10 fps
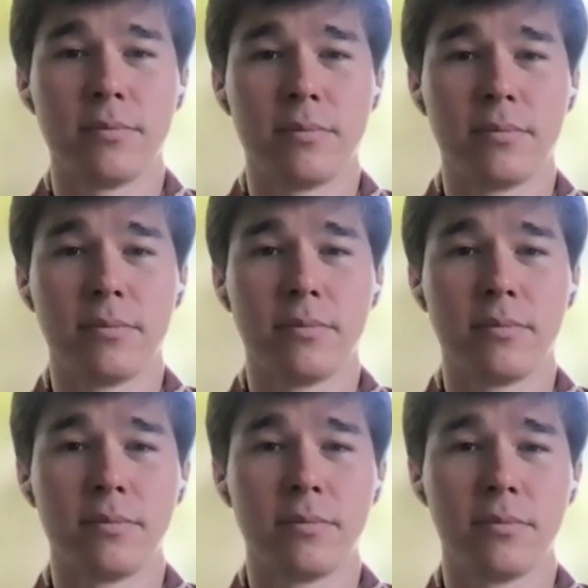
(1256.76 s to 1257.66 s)

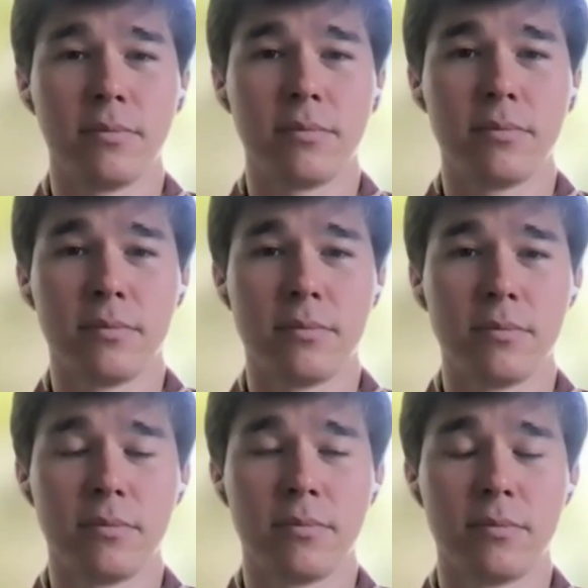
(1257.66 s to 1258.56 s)

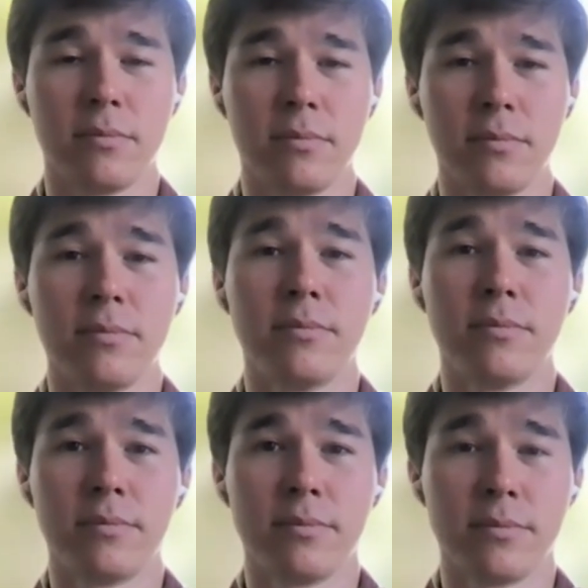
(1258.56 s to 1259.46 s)

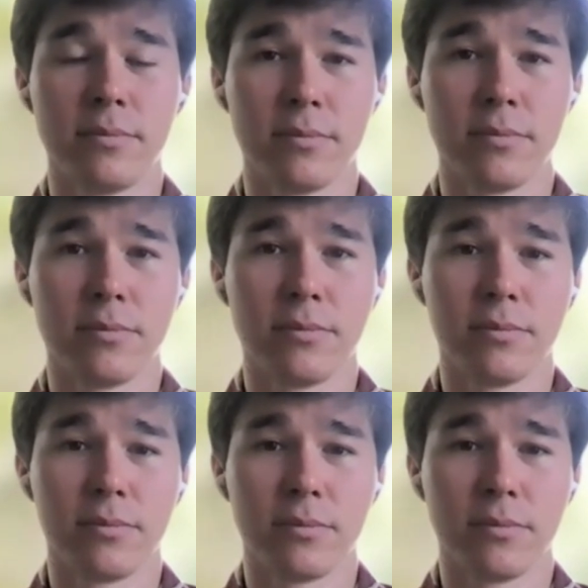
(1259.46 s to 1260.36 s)

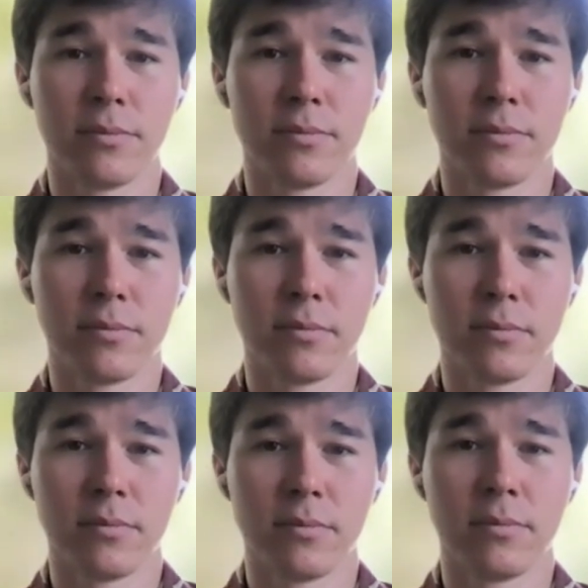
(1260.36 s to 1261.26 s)

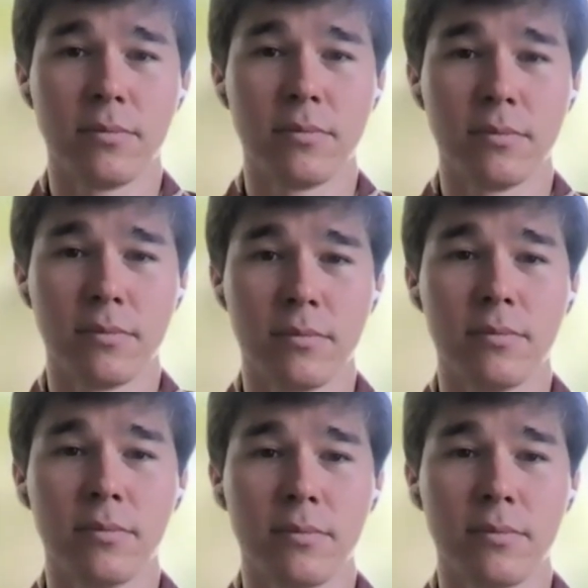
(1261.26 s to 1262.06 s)
No words are spoken by the person on screen.